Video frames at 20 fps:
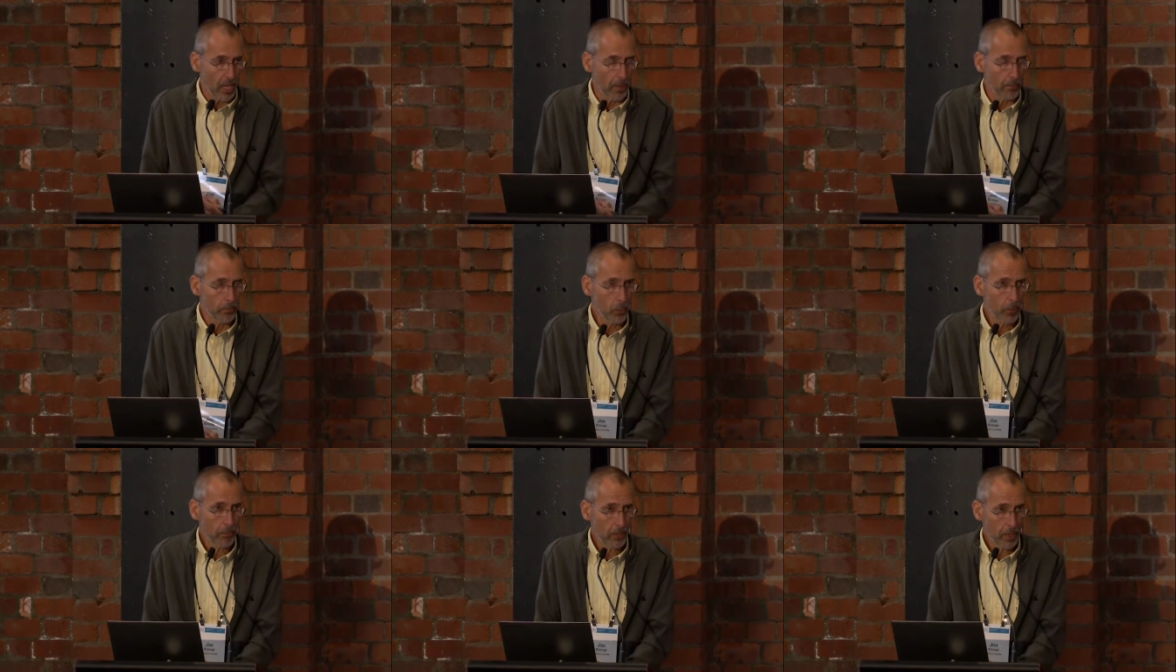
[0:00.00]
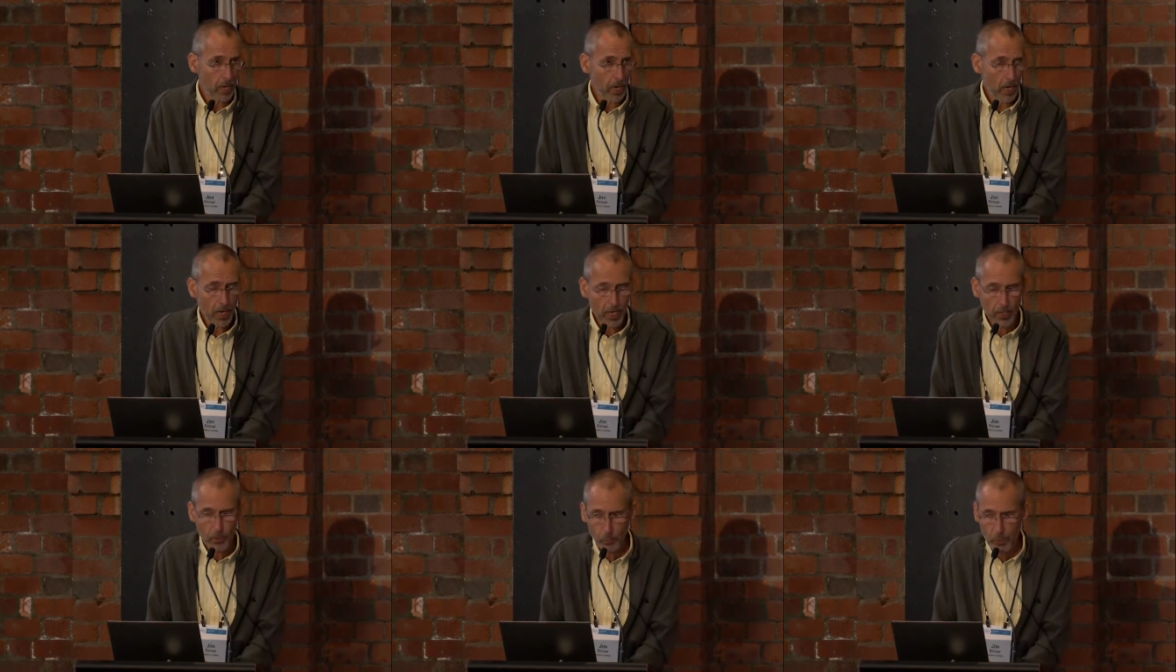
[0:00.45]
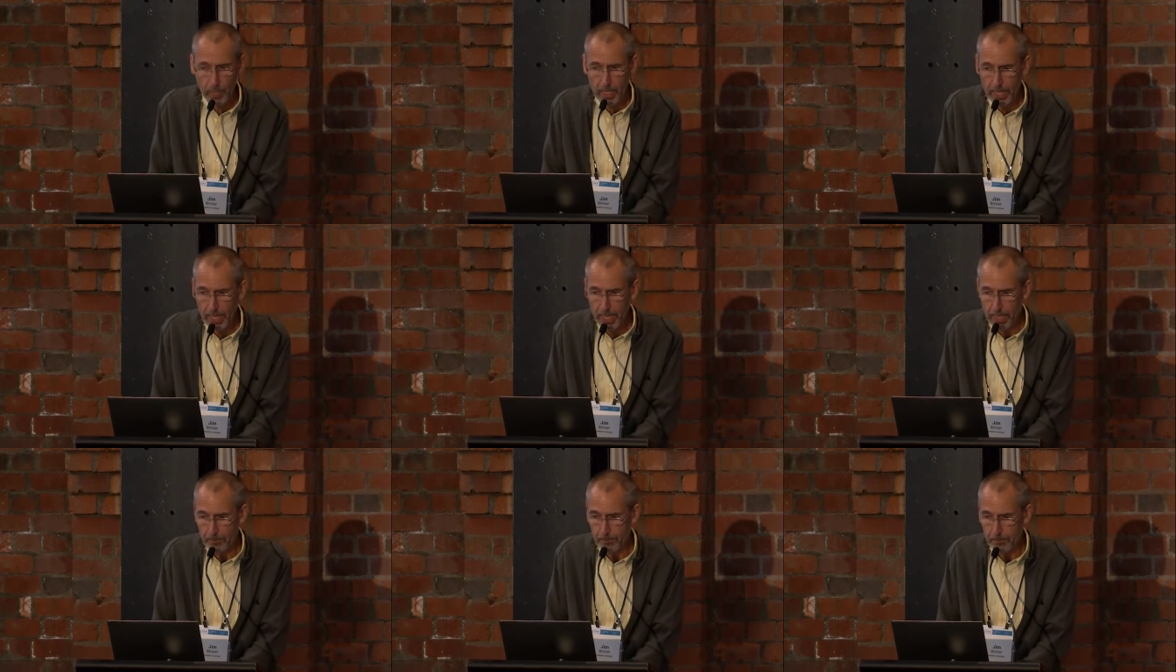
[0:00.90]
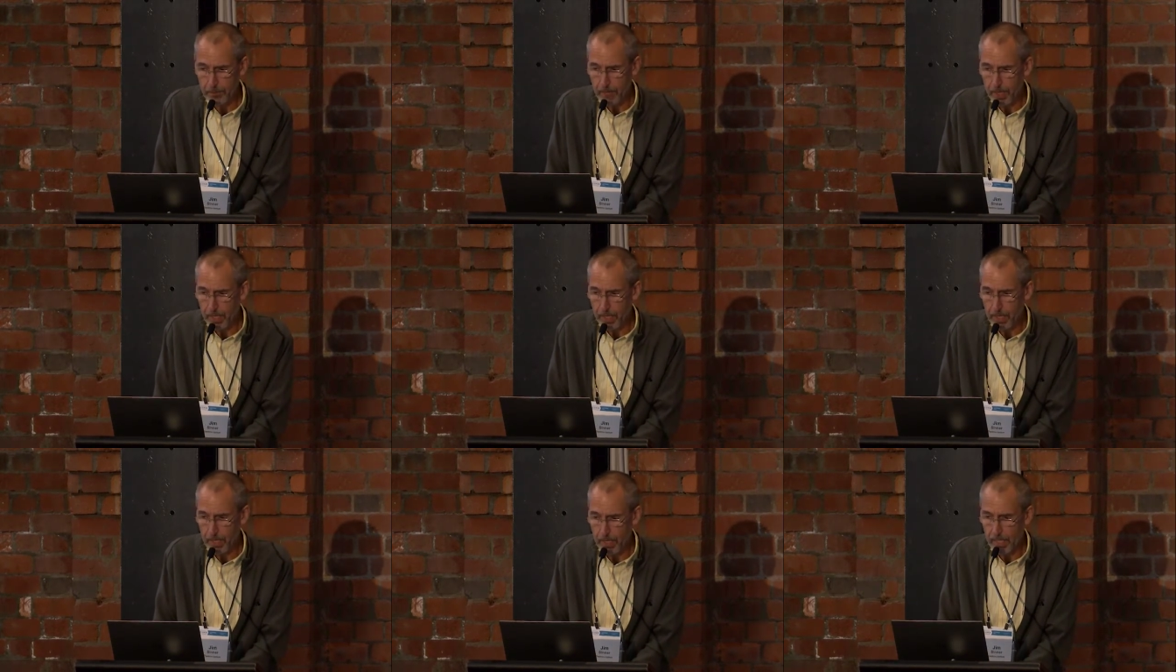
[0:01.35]
Moving on, we
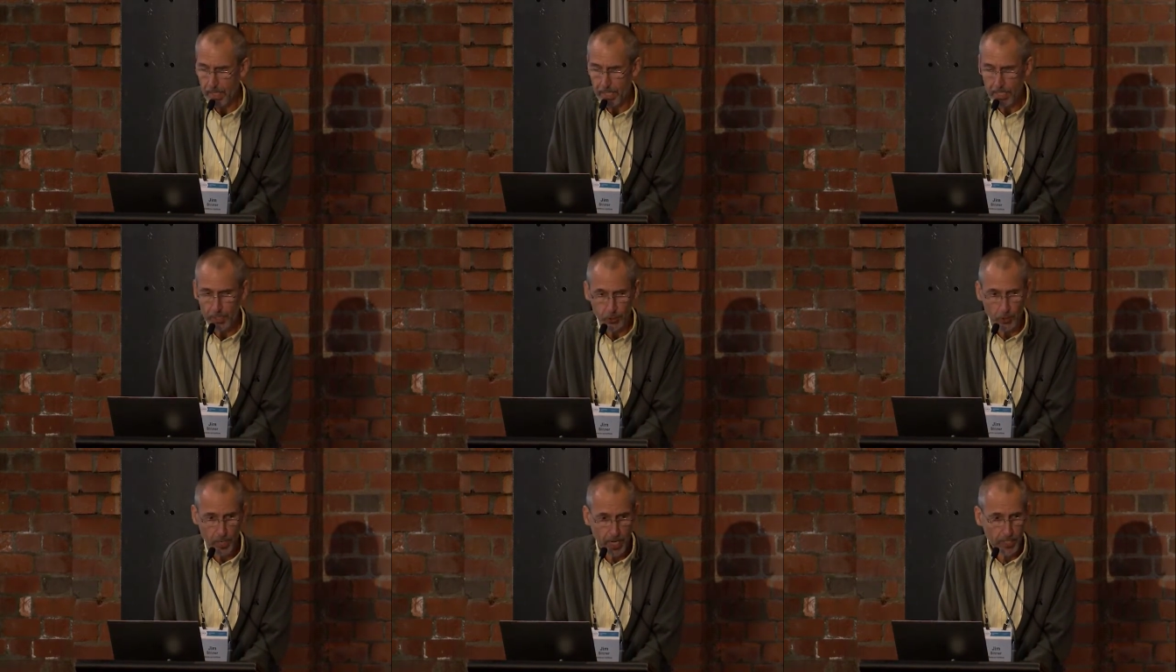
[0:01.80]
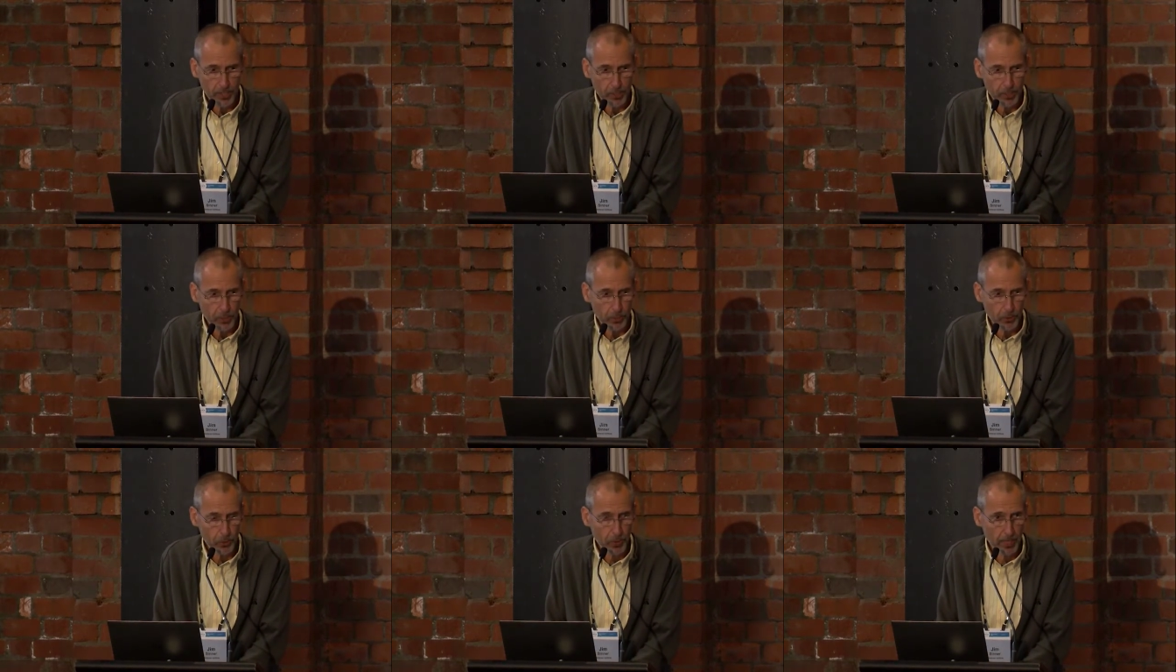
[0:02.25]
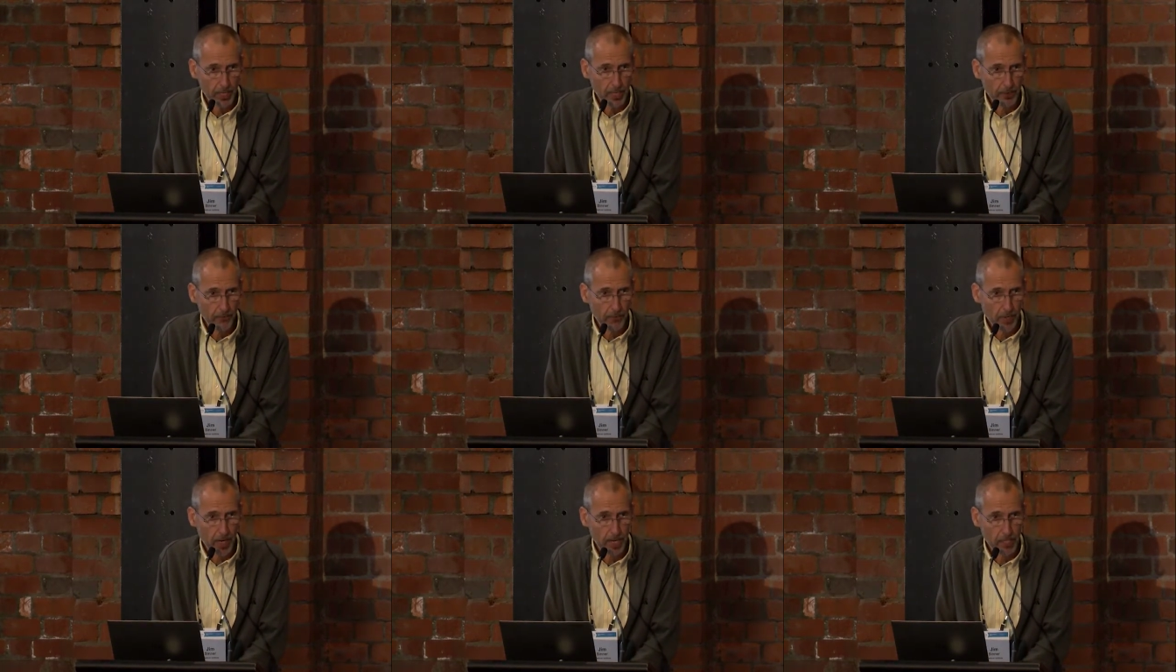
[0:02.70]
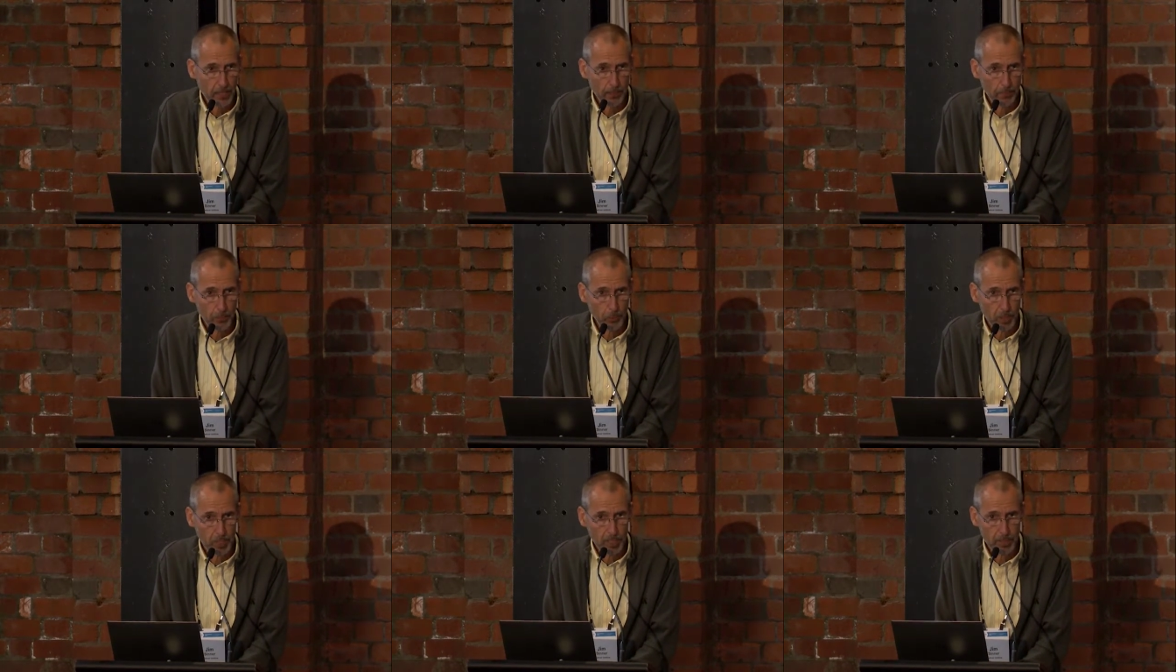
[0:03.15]
have then tried to identify
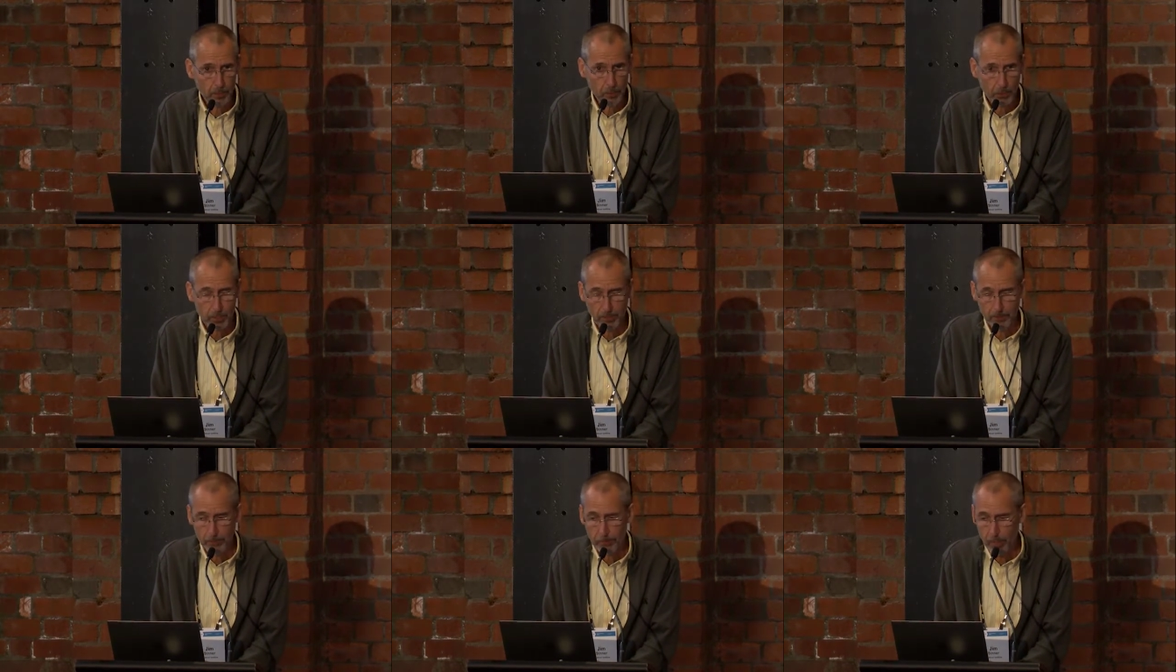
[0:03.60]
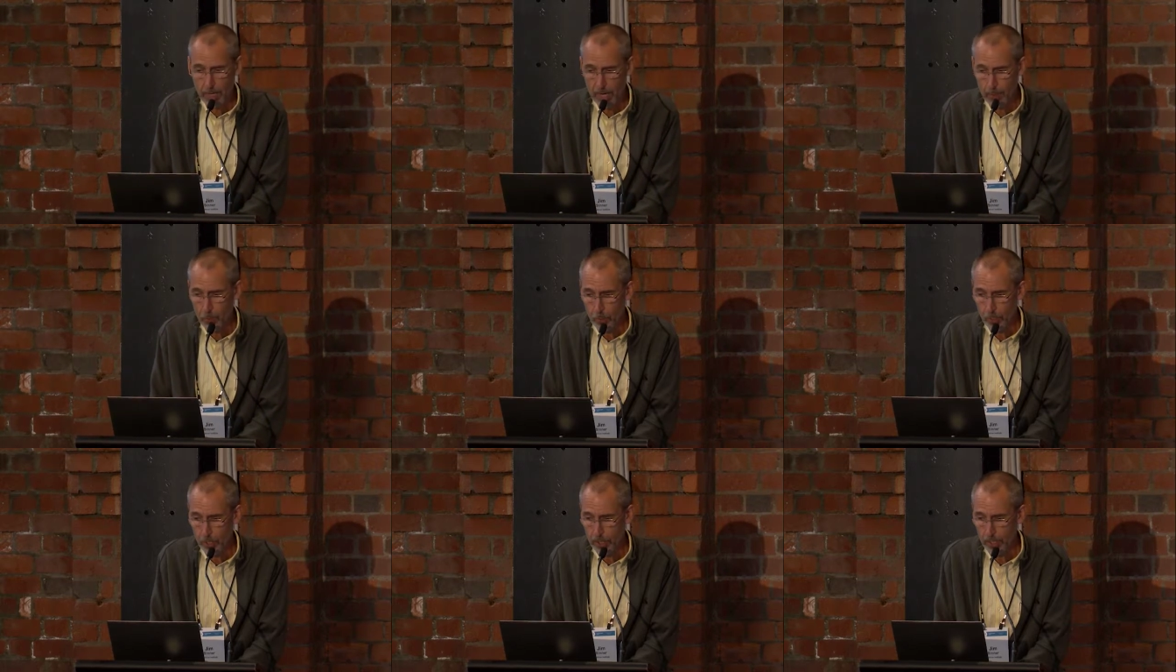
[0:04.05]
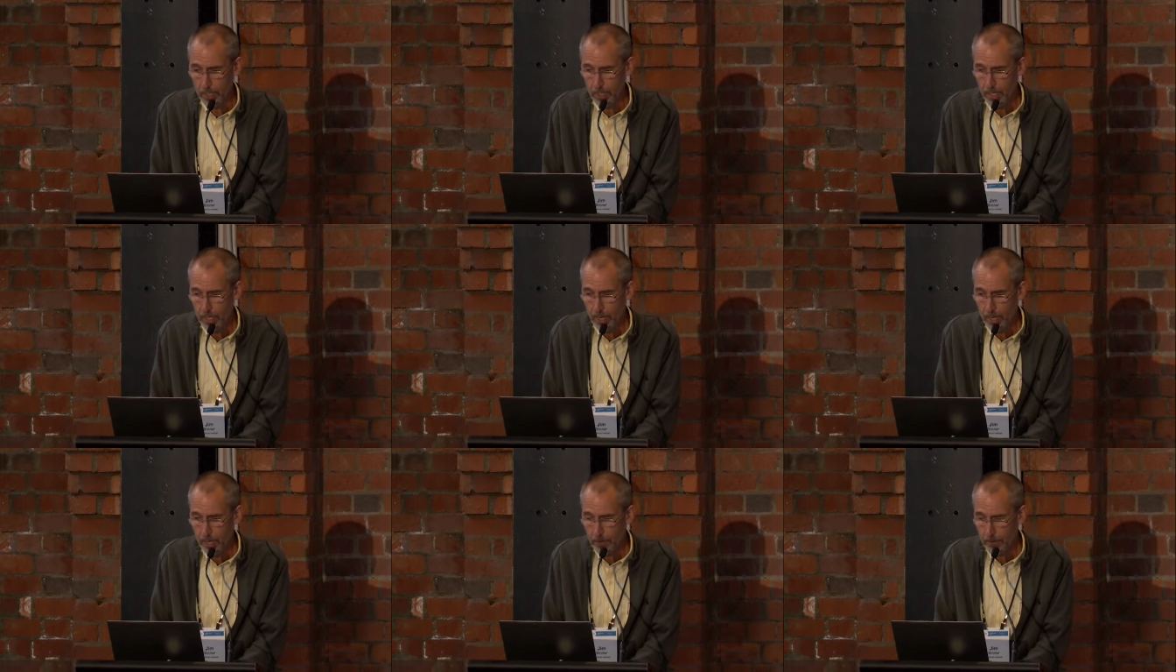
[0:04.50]
some principles and frameworks